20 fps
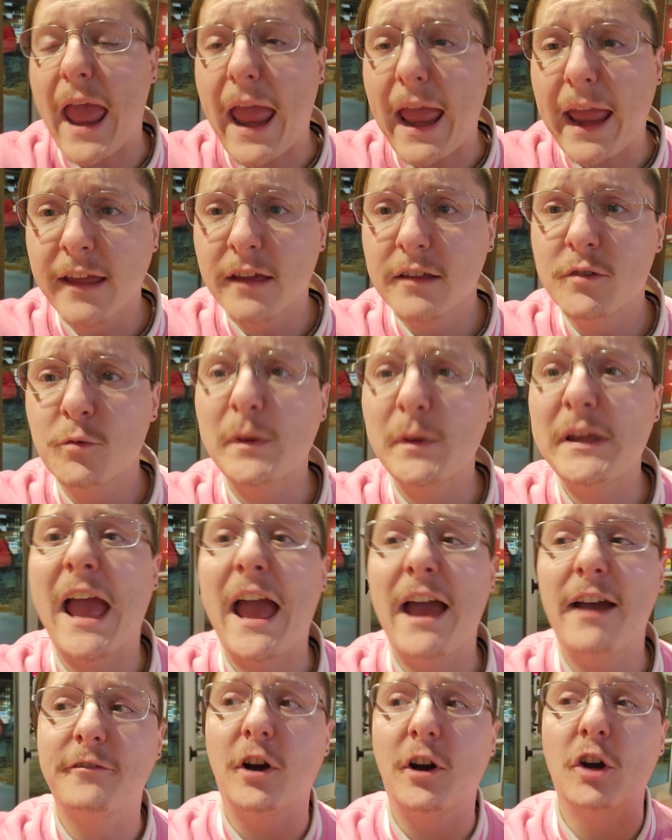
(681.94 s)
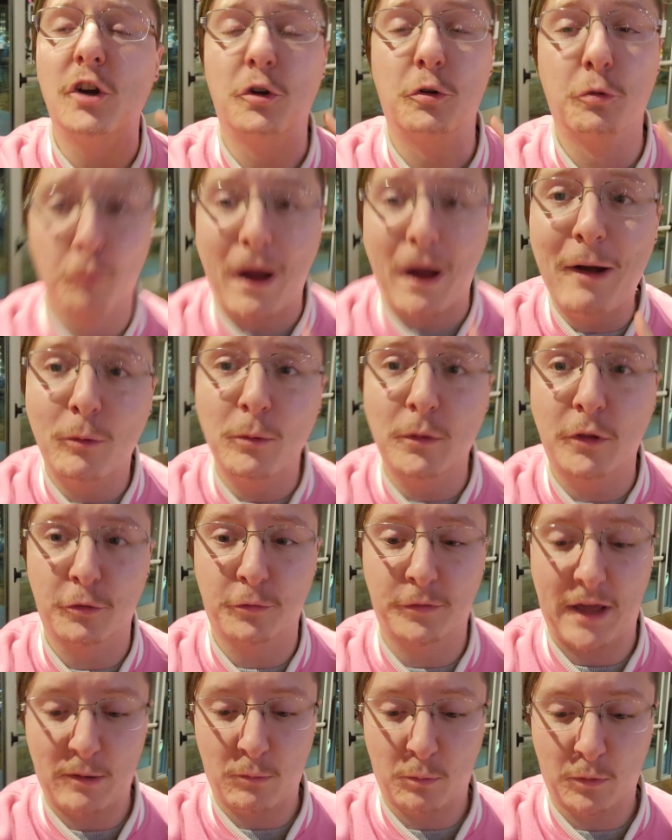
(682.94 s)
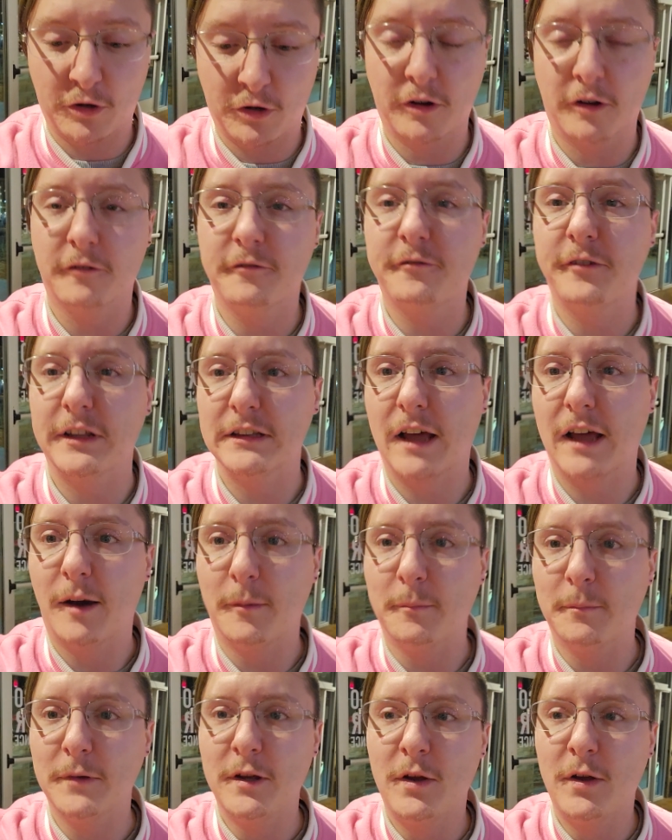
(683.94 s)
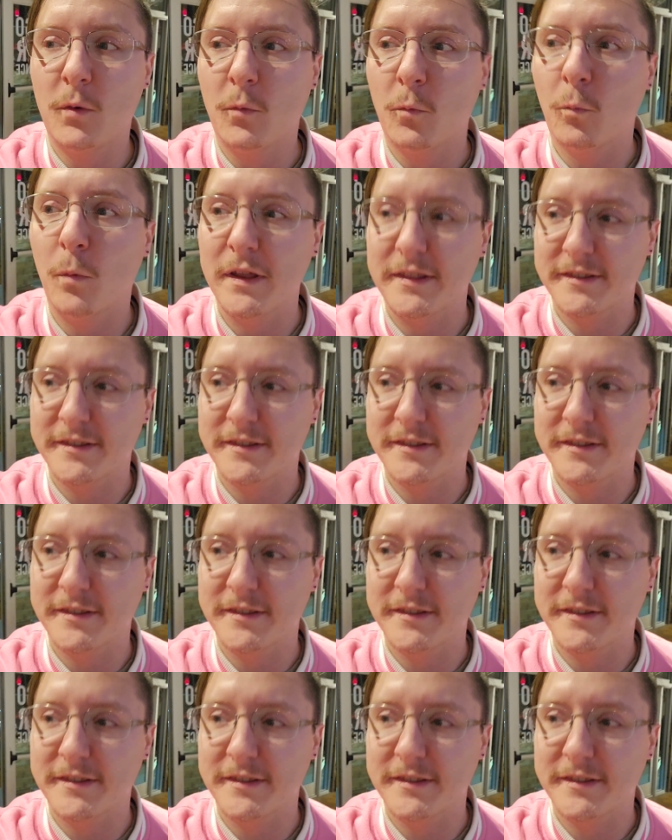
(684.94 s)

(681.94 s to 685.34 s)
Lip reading: And we have a growler that we're gonna fill up with